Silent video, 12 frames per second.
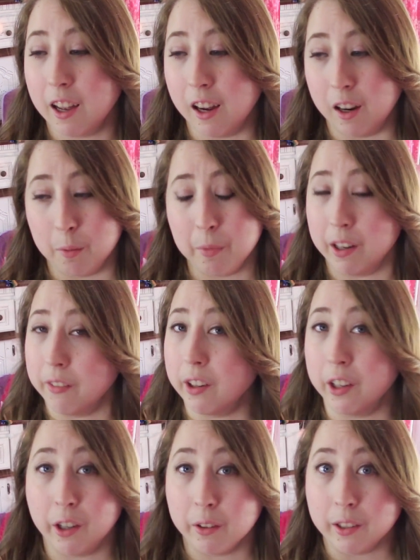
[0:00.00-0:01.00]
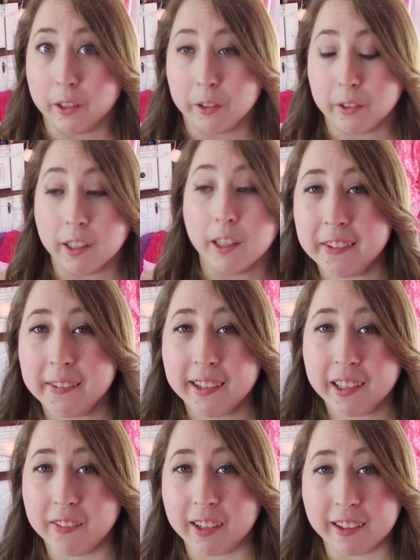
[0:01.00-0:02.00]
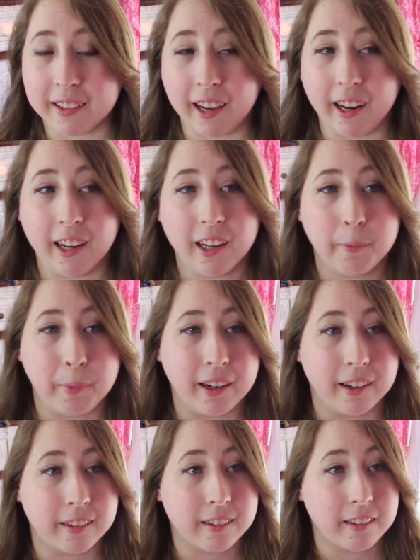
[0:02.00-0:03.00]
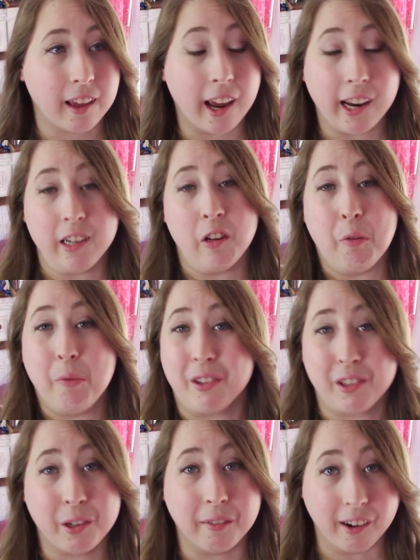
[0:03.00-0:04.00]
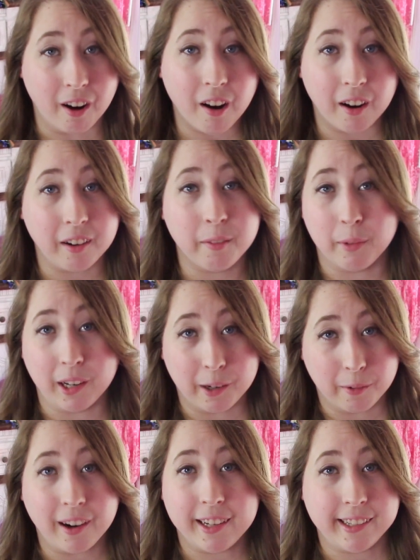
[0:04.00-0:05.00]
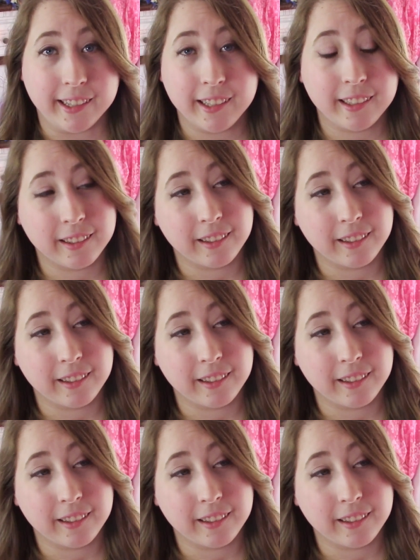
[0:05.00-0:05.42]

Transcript: I'm not even going to go into it. So I guess figure skating because I know what's going on when I watch it.